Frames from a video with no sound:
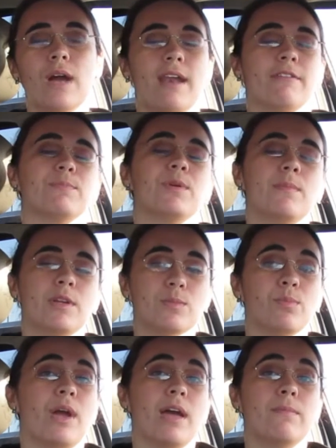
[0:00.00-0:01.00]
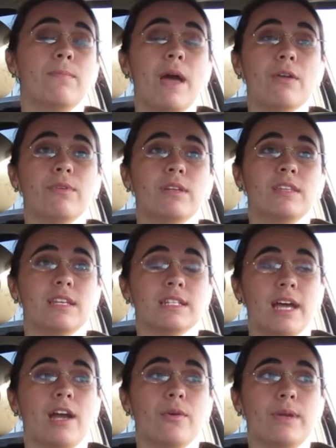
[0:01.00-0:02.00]
And I was pretty much bed bedridden the
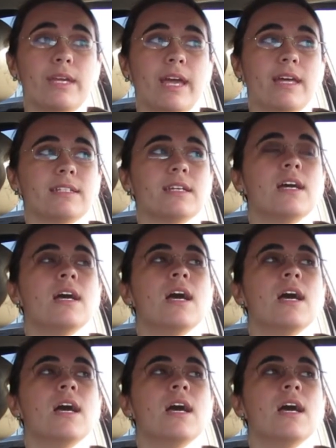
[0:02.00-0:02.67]
entire weekend.